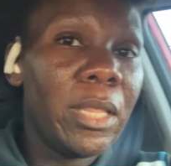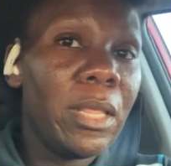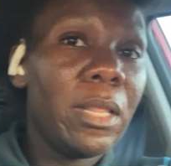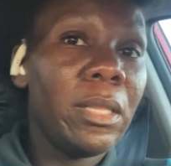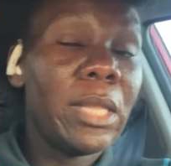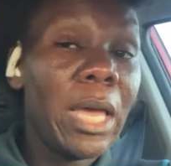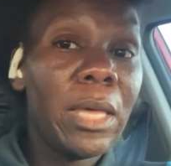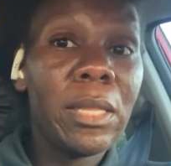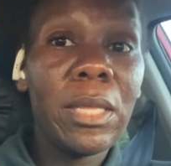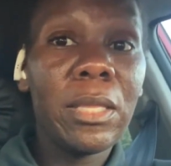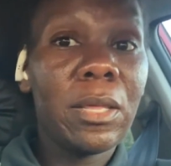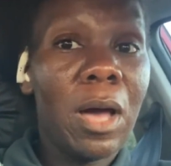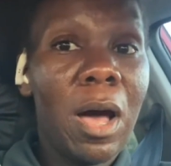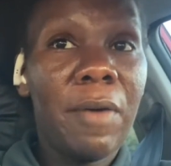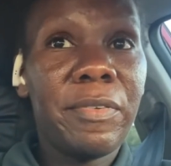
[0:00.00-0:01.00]
Luckily,
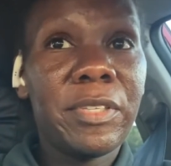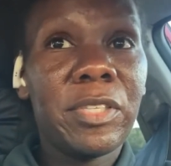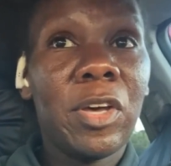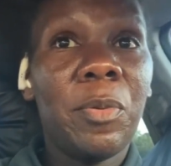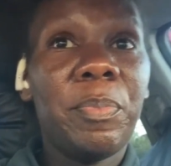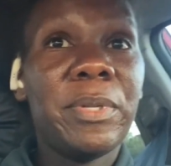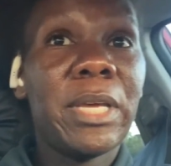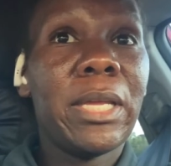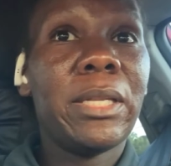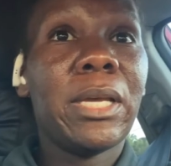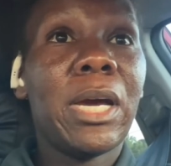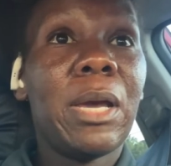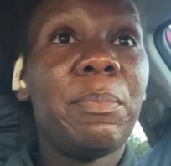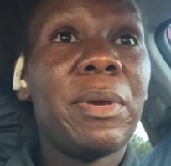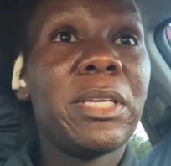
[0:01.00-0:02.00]
the office opened at
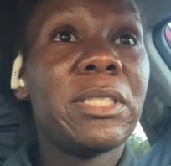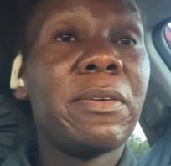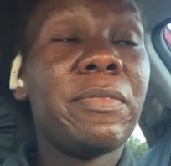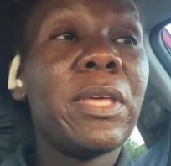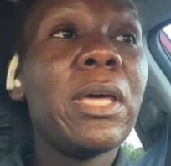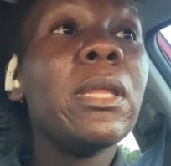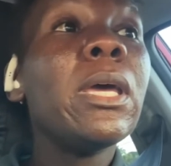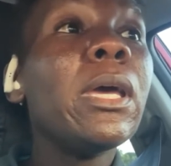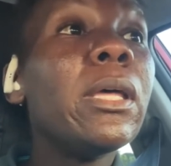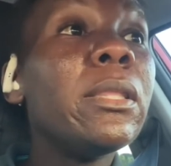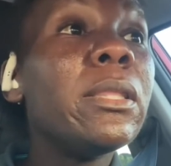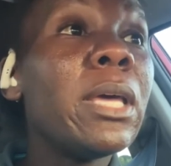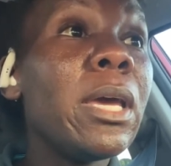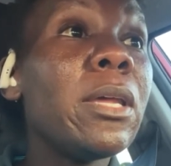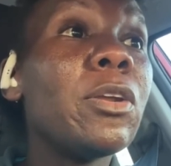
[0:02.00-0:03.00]
9 because if they,
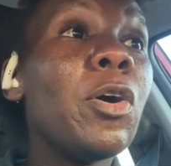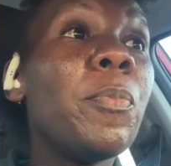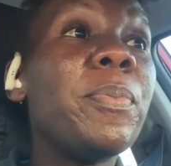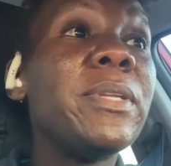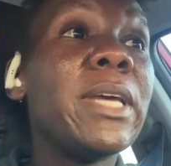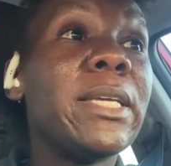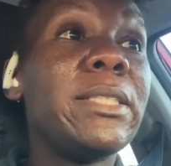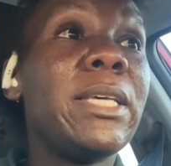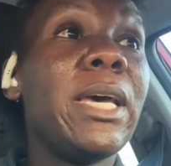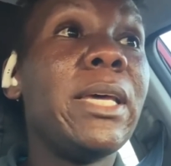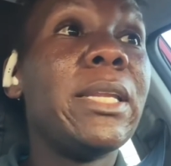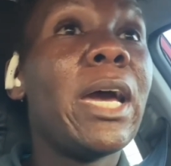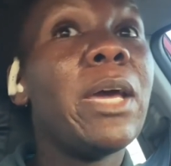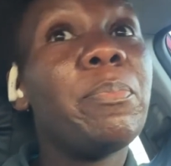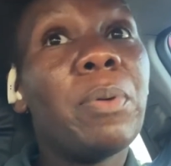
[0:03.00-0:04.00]
they had opened at
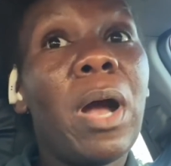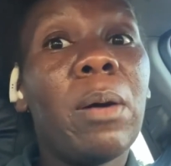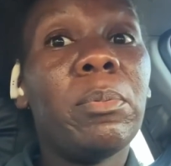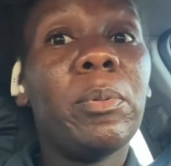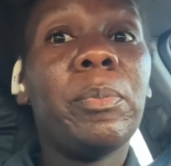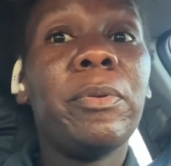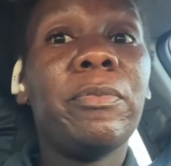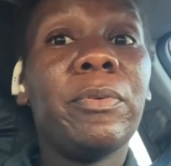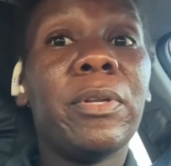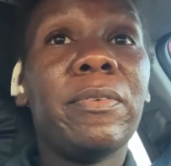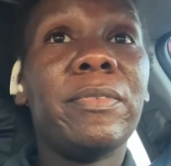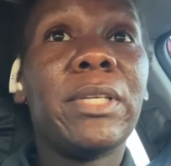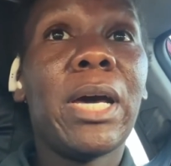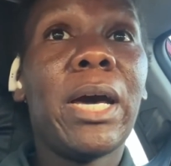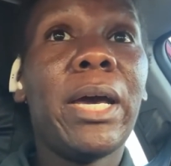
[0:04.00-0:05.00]
10, I probably would
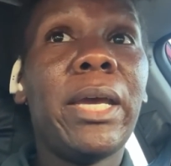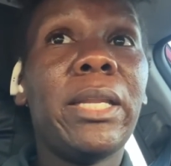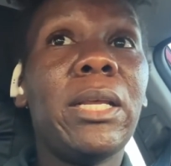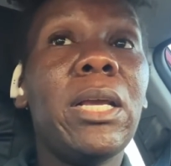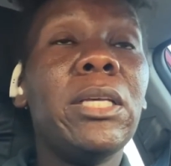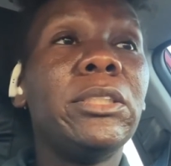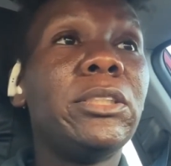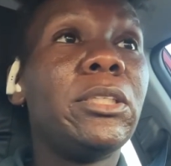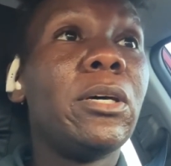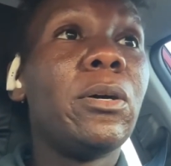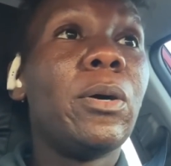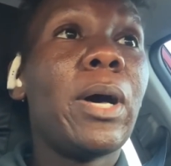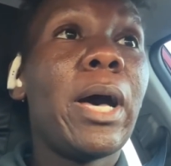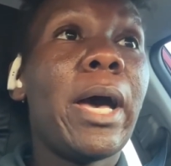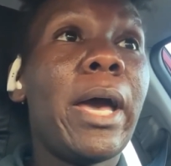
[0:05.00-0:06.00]
have died.
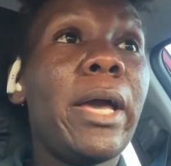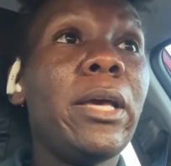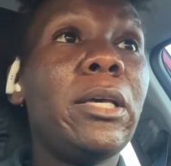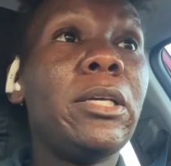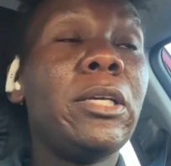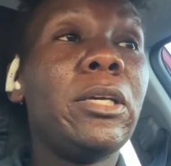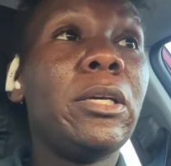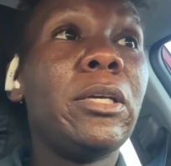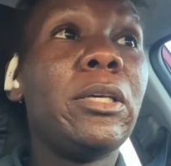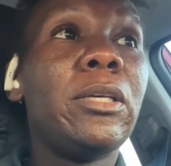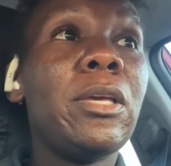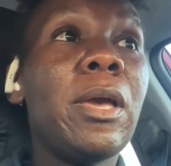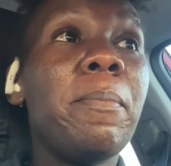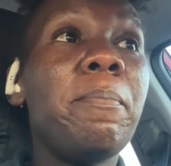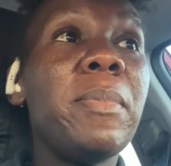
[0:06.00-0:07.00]
So I
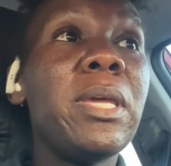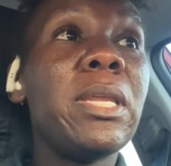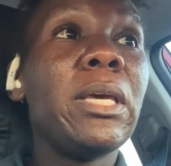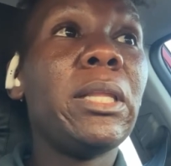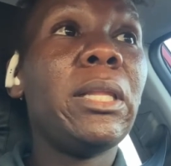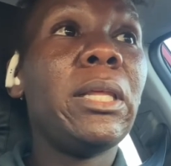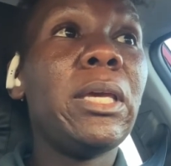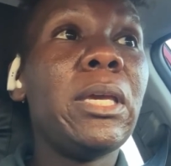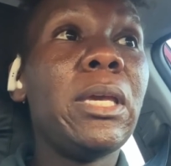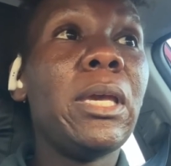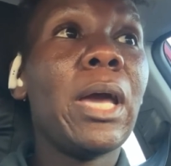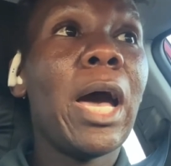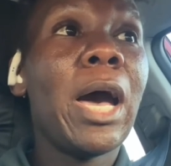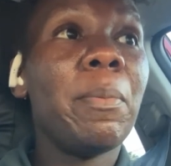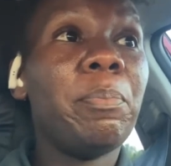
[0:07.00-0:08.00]
immediately
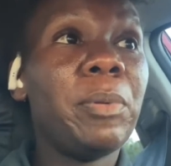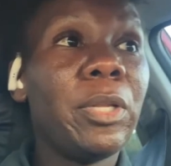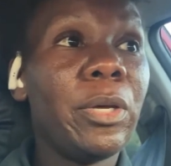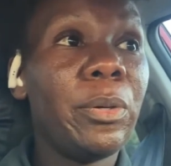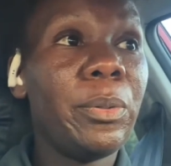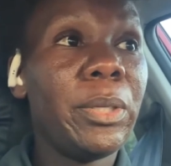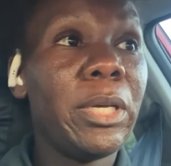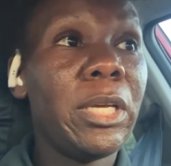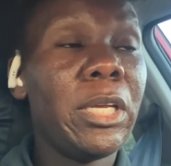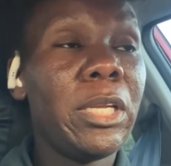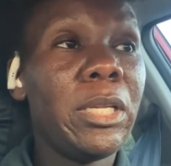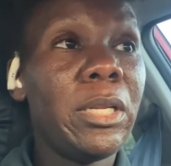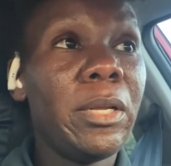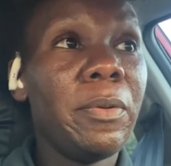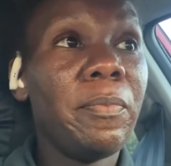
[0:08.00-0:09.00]

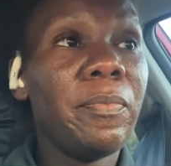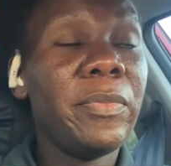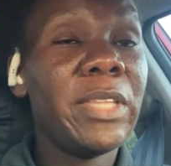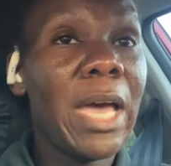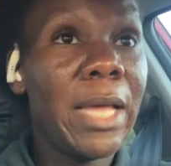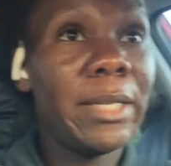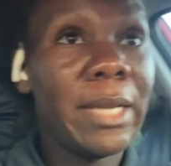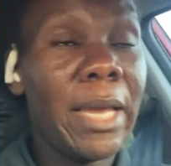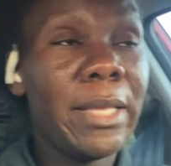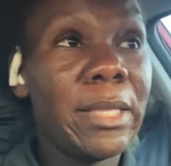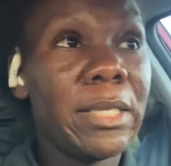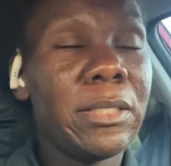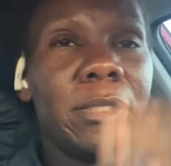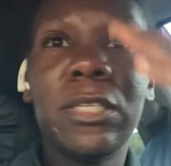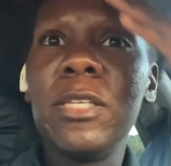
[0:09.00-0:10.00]
uploaded that night.
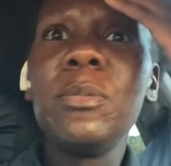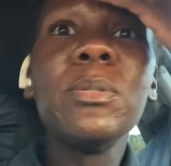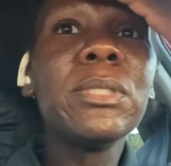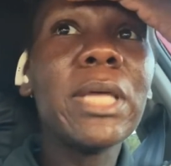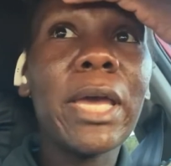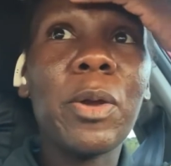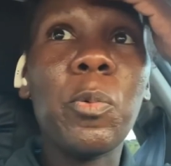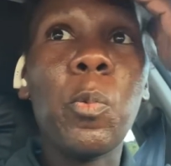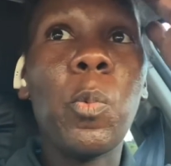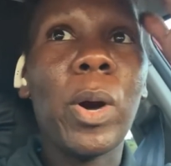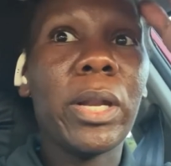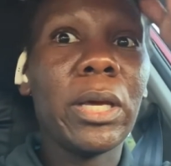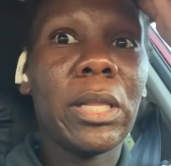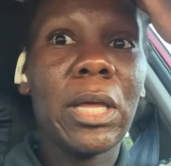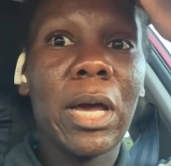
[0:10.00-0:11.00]
this was like
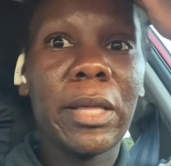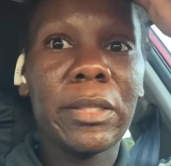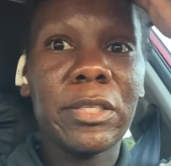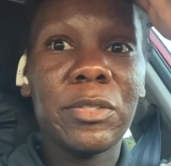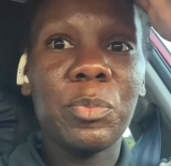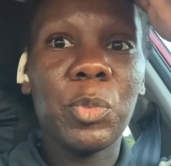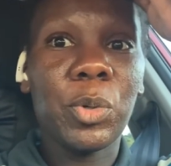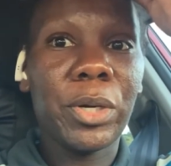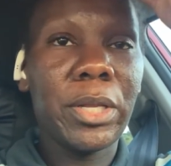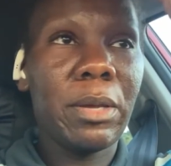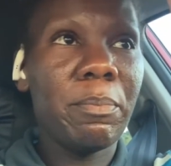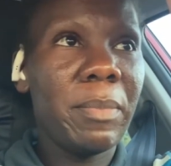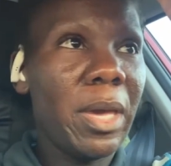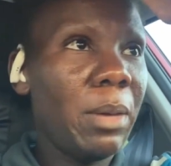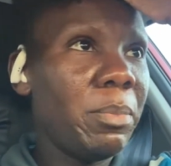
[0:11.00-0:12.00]
1 o'clock this
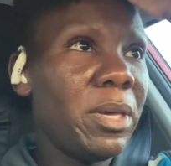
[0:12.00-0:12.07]
morning, maybe